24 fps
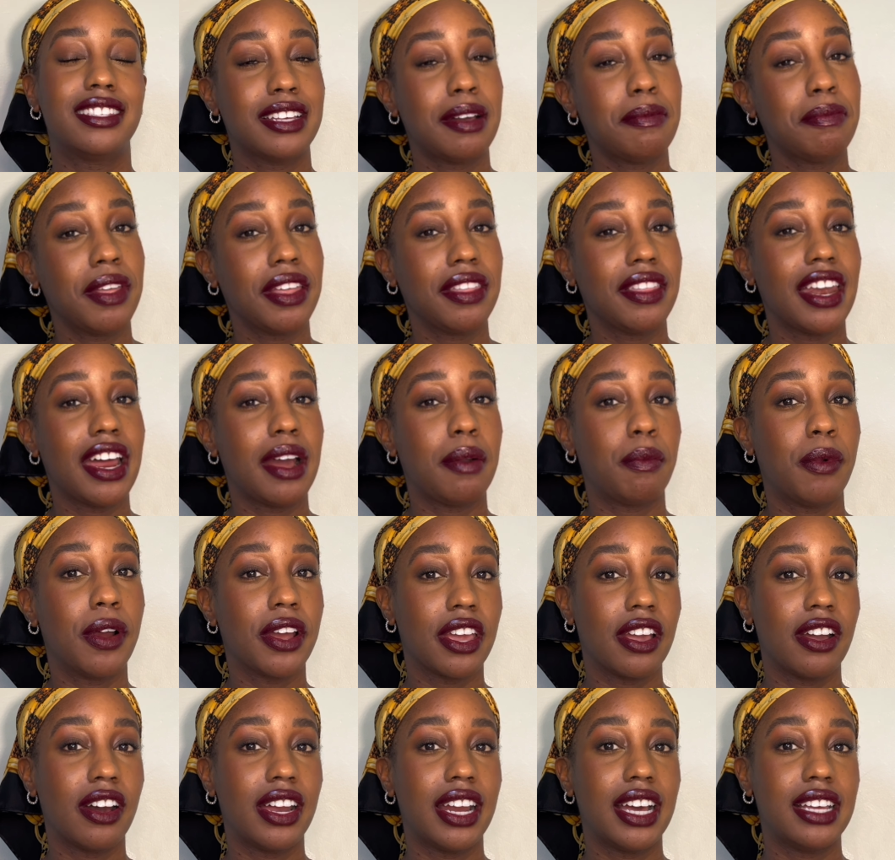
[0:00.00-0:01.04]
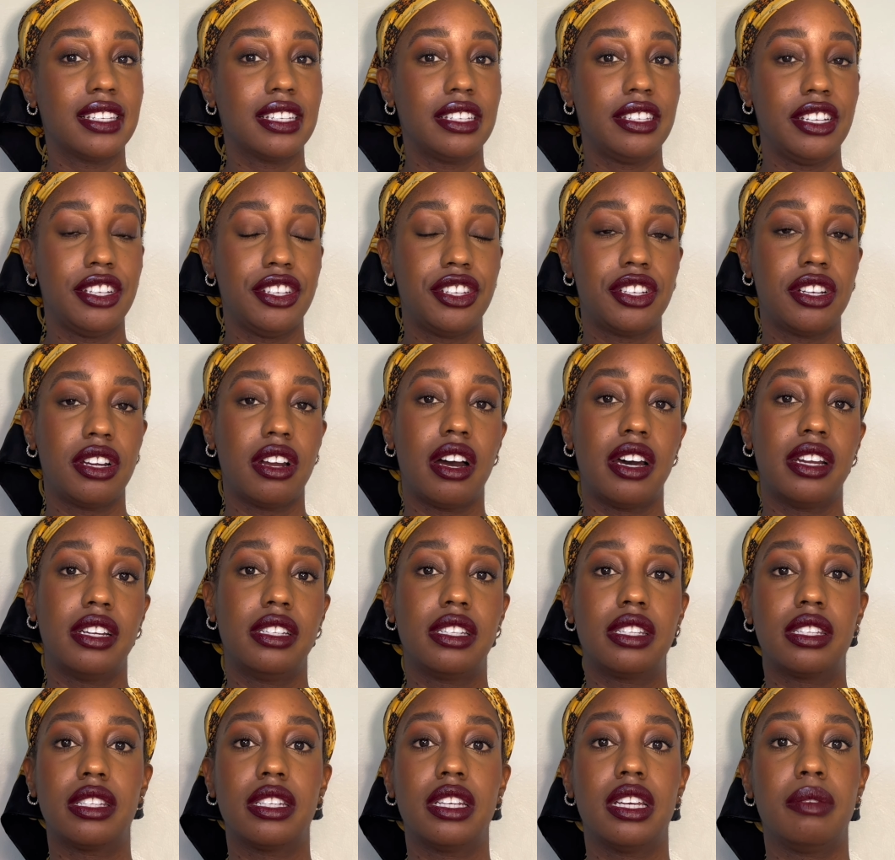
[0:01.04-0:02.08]
something that I'm working on as a teacher,
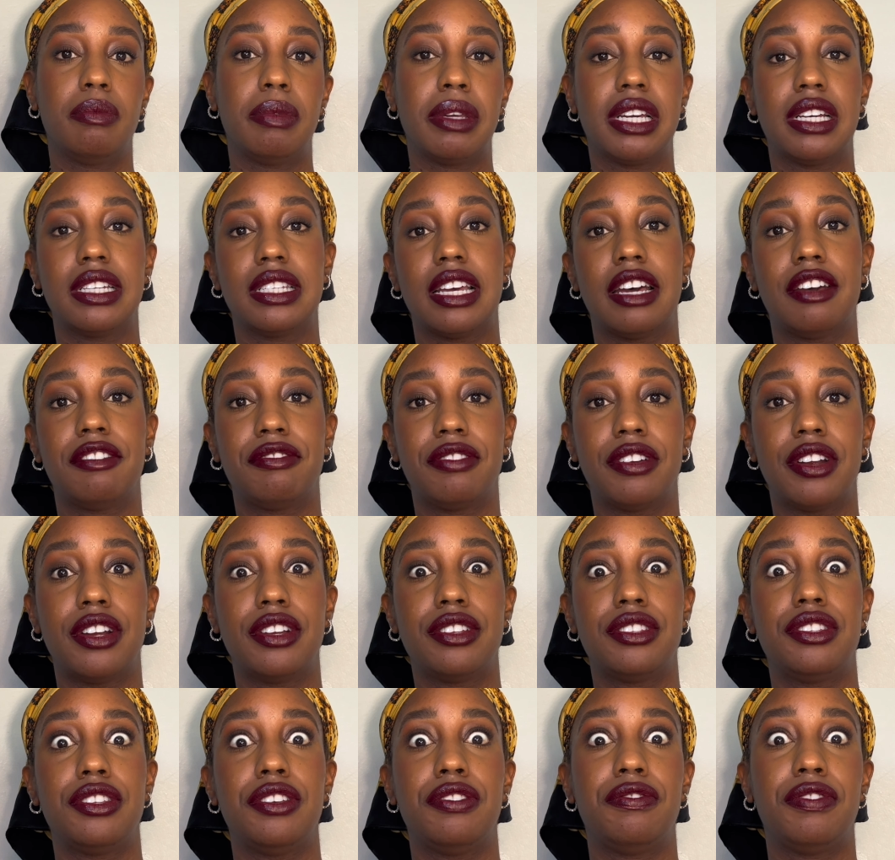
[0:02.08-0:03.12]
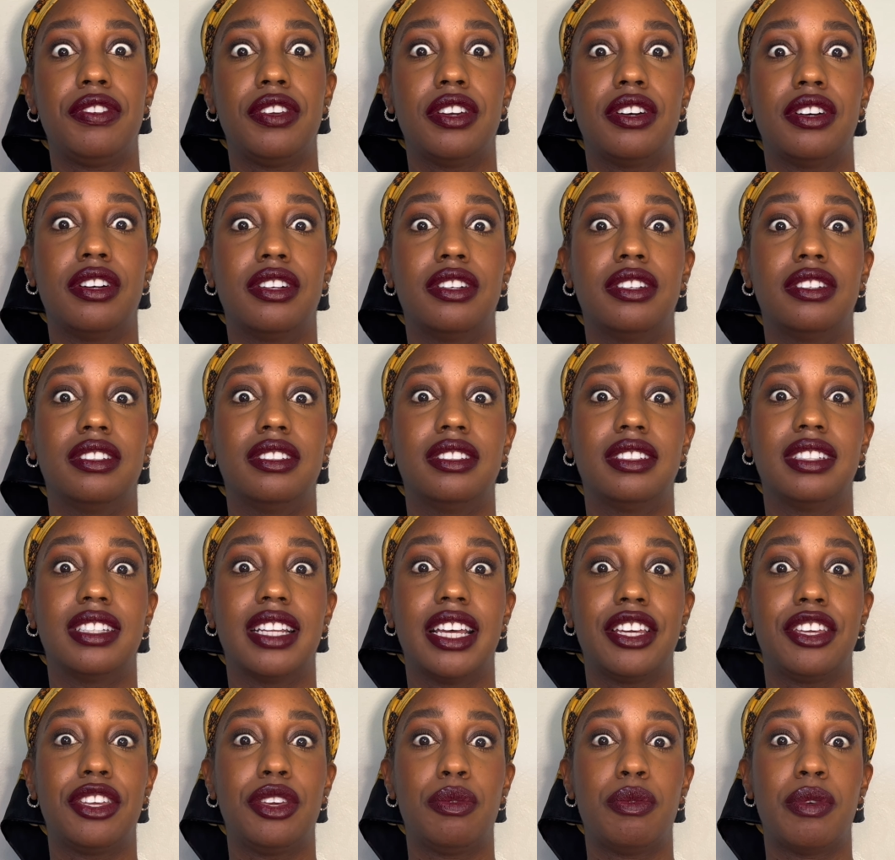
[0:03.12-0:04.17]
honestly, because at first you feel
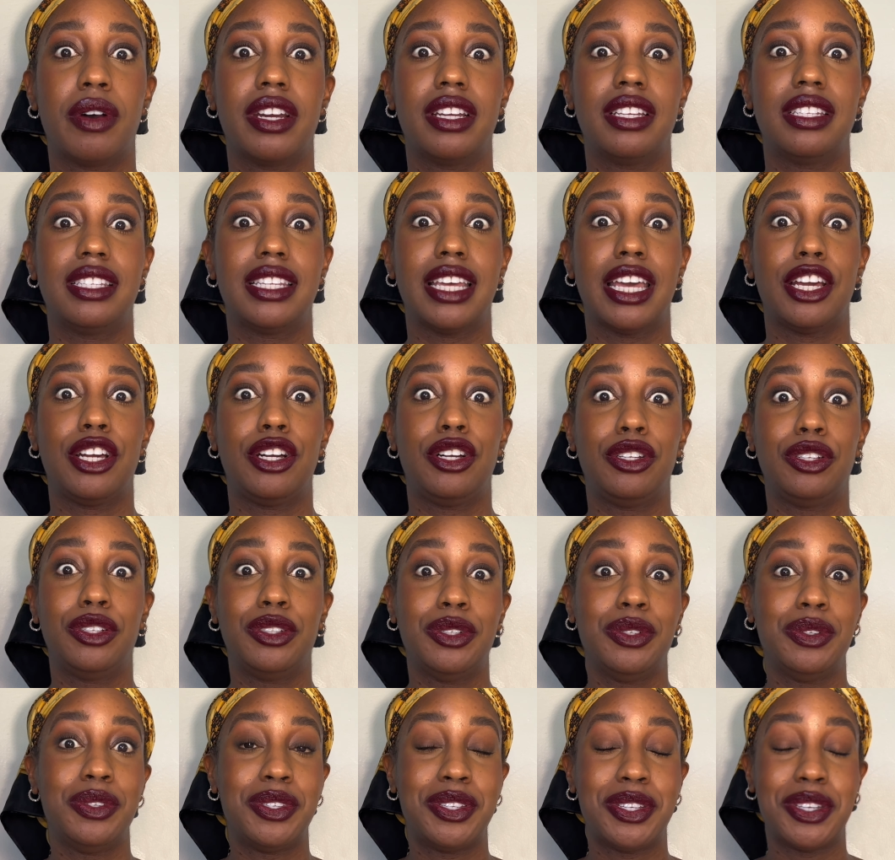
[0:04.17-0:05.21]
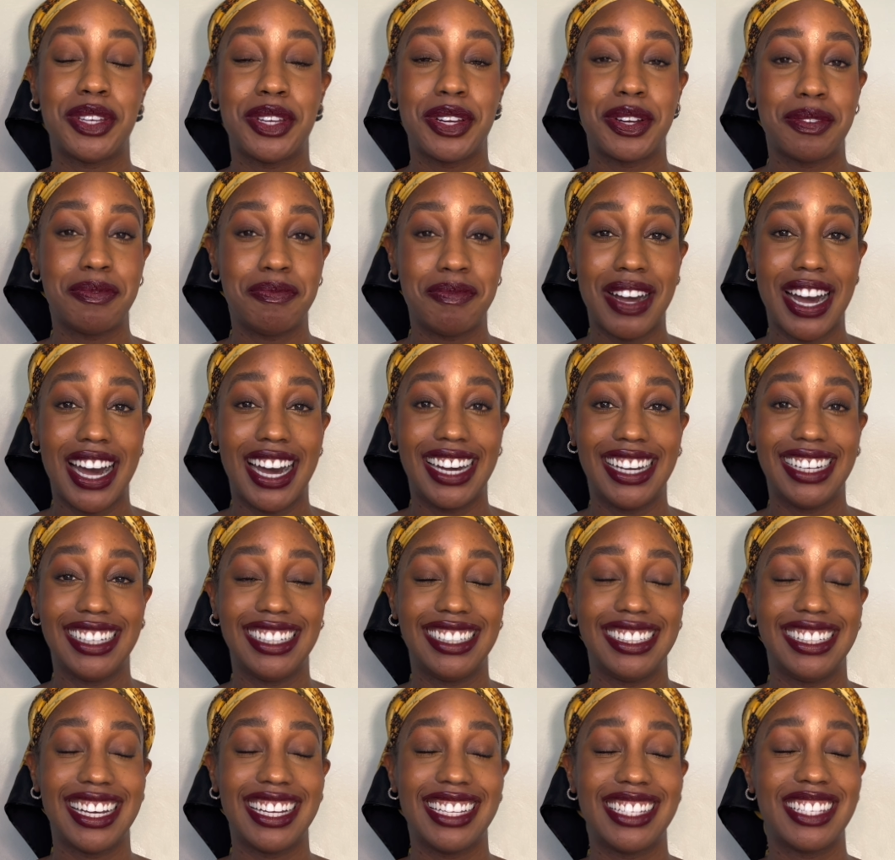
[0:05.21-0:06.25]
like you want to stay glued to your
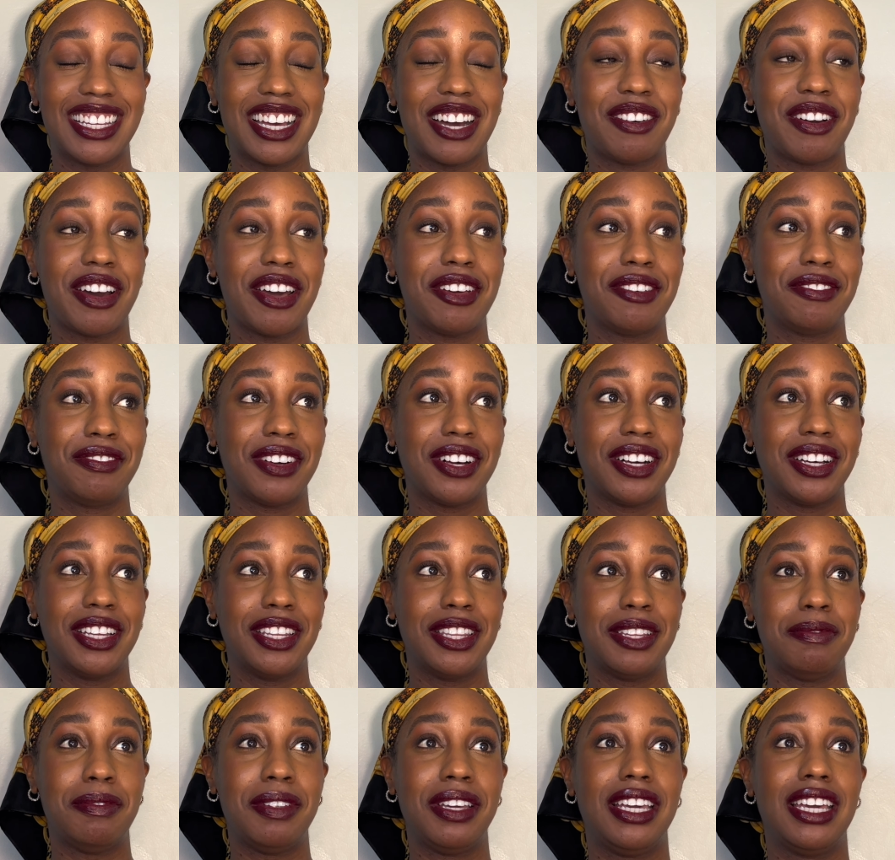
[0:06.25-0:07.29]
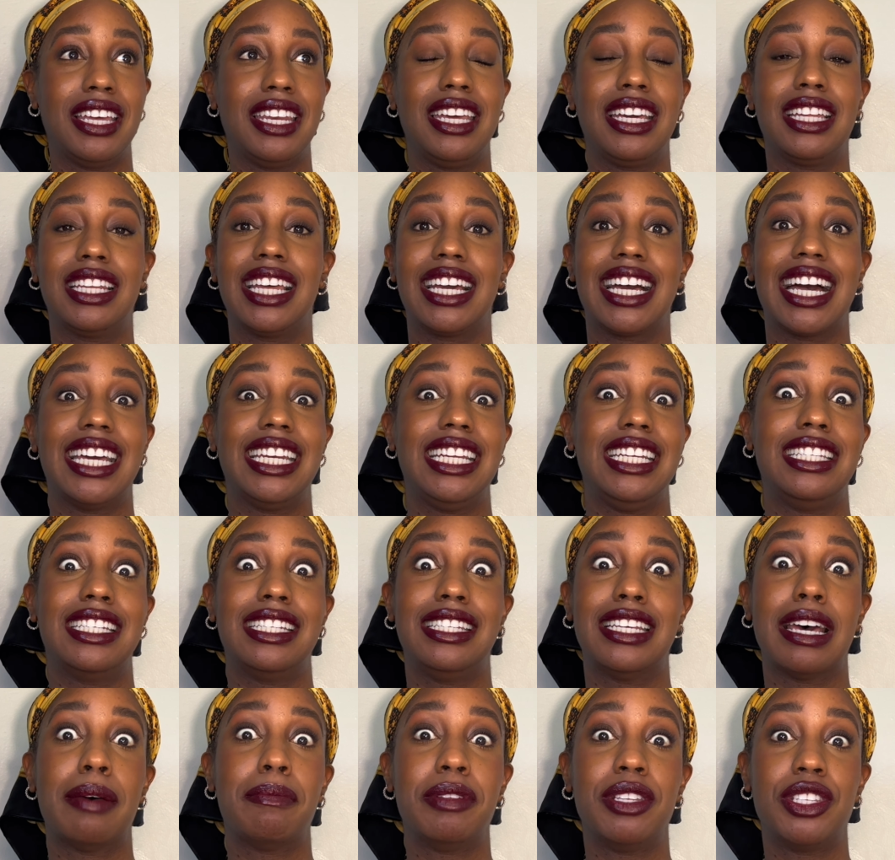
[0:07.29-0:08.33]
mat. That's how I felt in the beginning, like I need to
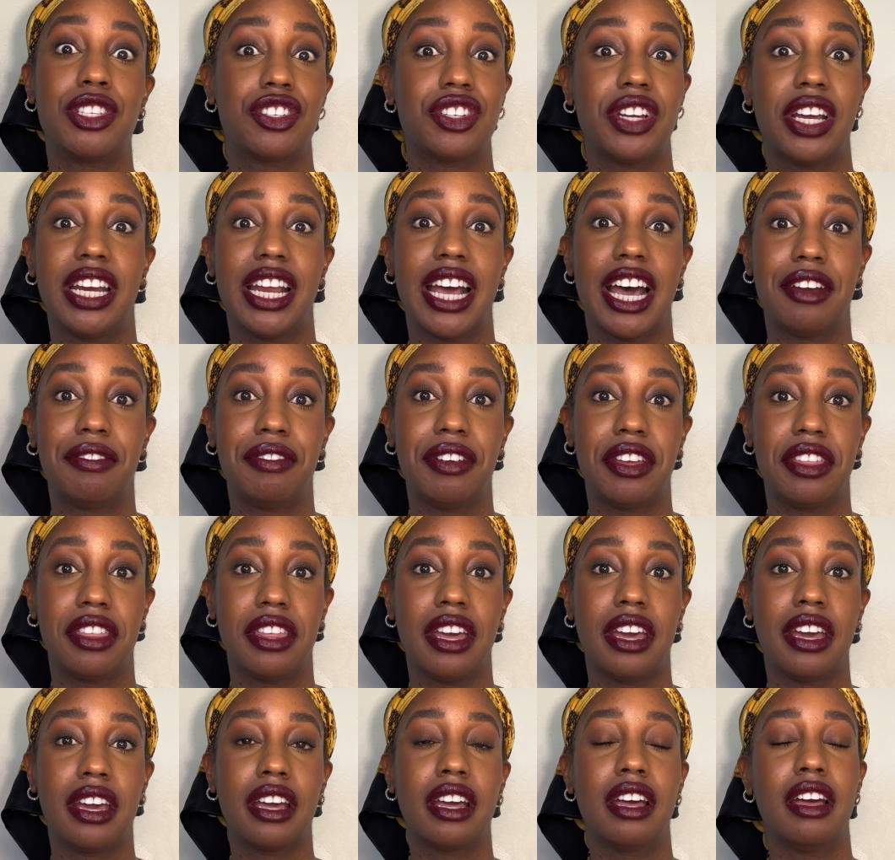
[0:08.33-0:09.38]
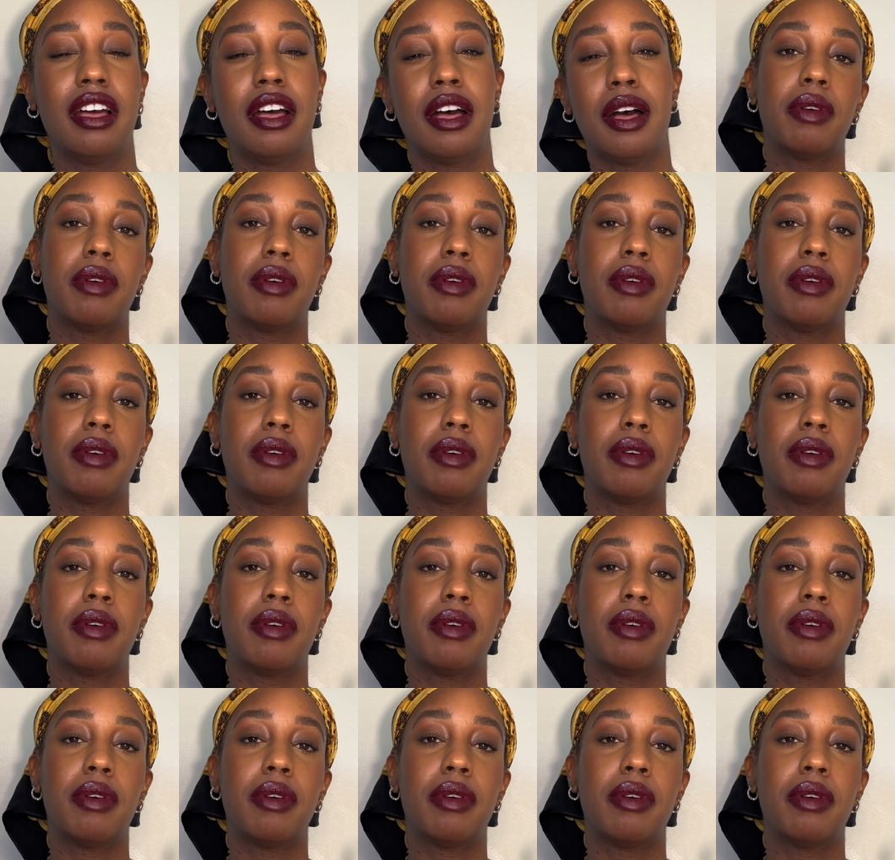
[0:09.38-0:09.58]
demonstrate everything.